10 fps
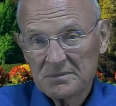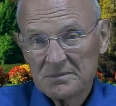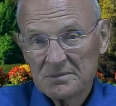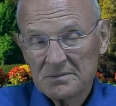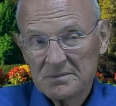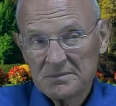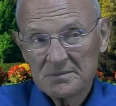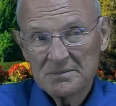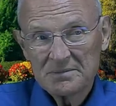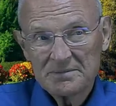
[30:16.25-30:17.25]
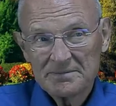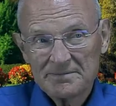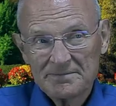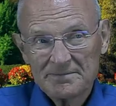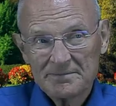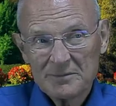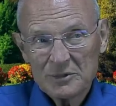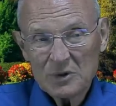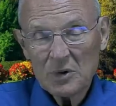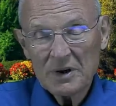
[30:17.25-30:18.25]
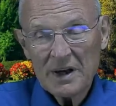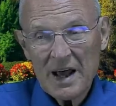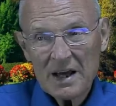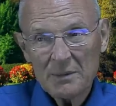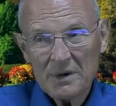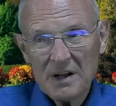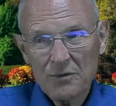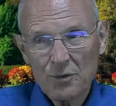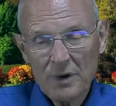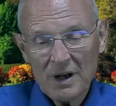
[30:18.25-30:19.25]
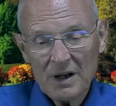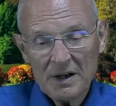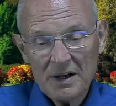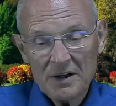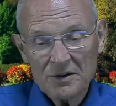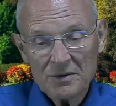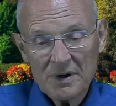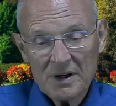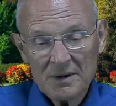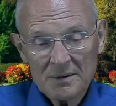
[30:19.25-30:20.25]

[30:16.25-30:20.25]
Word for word: Yeah. So did Adam and Eve really need a tree?